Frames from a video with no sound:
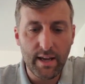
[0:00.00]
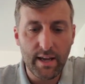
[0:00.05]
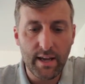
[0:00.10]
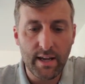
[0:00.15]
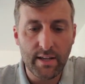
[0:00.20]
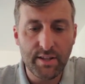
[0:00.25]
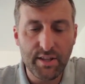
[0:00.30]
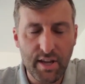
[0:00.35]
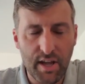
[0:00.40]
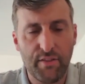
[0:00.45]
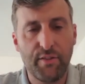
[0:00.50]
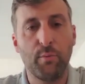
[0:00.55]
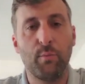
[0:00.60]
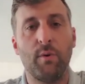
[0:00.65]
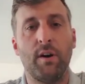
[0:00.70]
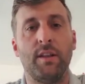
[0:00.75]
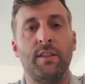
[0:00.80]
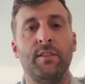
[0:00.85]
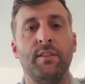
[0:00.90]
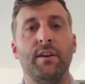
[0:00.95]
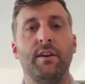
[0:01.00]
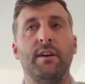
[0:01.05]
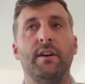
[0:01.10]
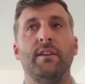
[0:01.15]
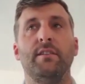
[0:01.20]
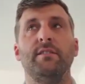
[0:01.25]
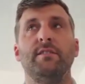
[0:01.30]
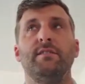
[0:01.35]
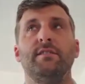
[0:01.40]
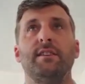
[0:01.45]
another one that
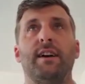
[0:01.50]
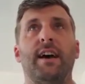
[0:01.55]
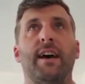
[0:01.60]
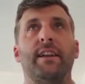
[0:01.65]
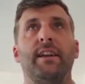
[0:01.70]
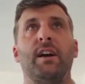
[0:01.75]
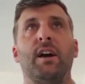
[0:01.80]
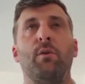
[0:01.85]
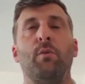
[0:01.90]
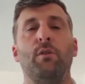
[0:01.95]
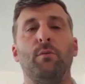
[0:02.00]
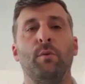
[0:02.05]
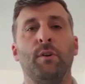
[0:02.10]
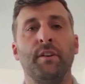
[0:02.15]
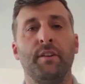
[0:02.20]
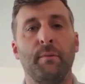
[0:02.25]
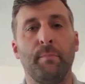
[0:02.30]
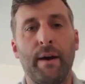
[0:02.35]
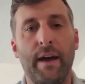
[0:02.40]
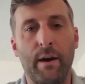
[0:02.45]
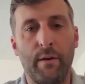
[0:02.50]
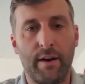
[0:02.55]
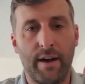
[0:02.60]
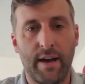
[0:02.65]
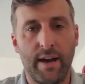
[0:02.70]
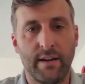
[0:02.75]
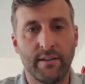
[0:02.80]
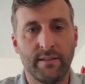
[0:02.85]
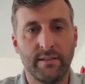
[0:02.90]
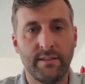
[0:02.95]
has had a go at one of the
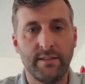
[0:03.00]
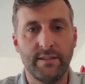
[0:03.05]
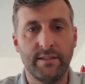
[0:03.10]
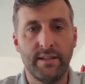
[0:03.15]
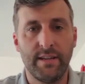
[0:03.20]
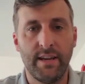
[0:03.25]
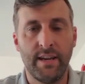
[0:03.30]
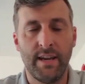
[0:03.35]
powerhouses